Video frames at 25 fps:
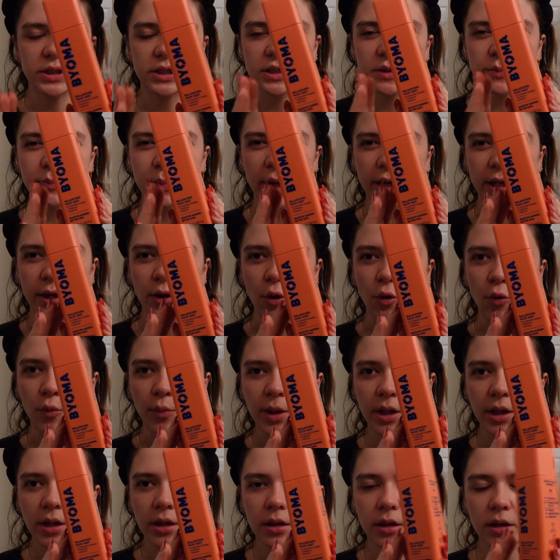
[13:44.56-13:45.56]
this
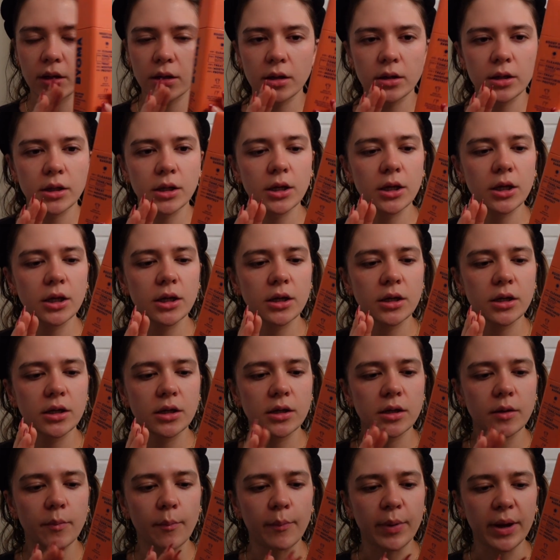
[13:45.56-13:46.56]
BYOMA
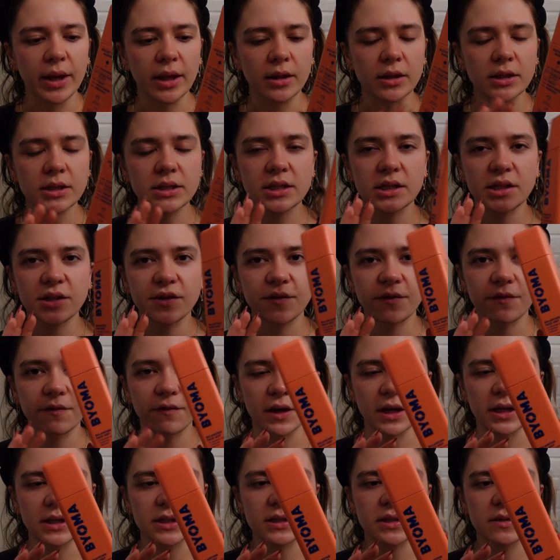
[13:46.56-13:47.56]
balancing
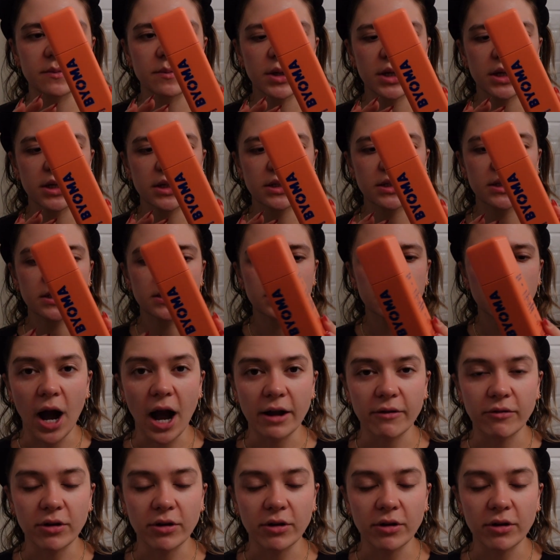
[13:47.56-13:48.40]
face mist. I